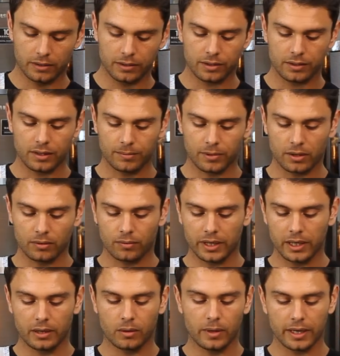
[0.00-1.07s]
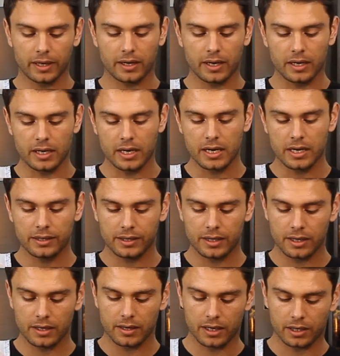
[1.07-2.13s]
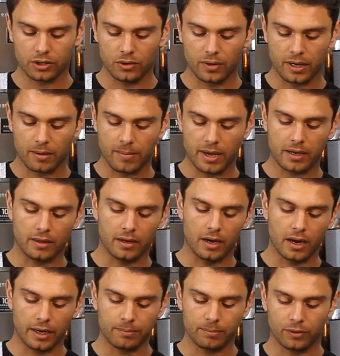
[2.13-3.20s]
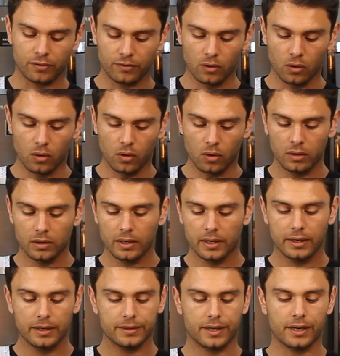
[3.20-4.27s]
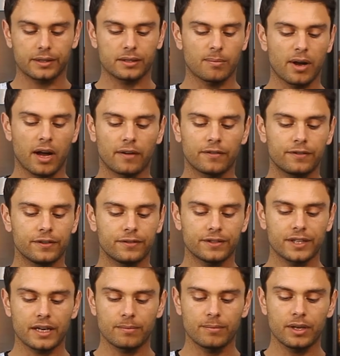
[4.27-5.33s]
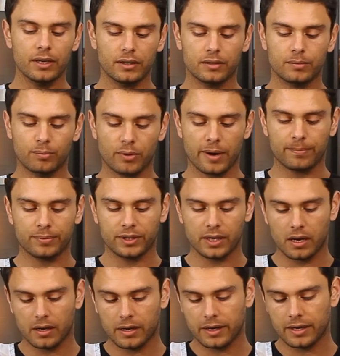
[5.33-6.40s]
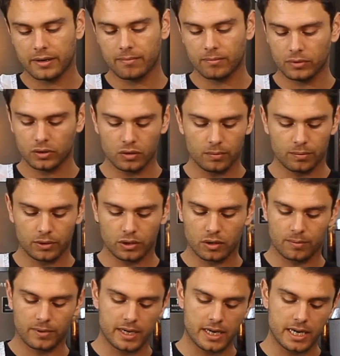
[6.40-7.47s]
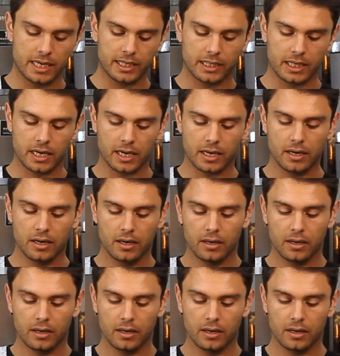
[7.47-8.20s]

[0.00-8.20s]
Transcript: this is something really quick and easy that you can make the night before. Takes about 15 minutes, prep time, super duper easy.